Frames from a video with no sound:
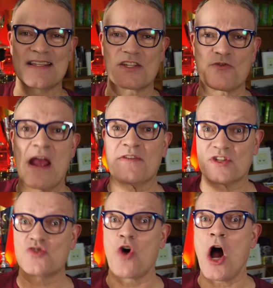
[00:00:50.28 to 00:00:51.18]
strength.
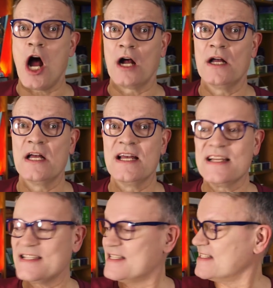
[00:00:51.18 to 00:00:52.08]
Strong.
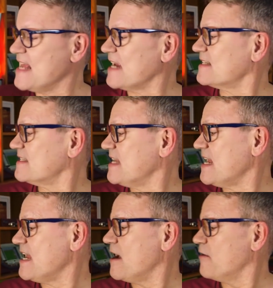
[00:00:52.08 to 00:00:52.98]

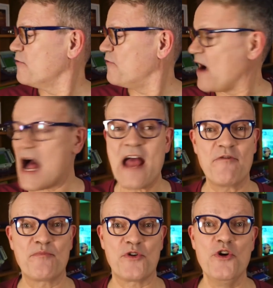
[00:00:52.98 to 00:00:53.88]

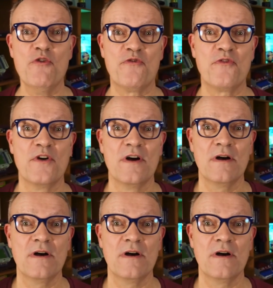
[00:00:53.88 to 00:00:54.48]
65 proof.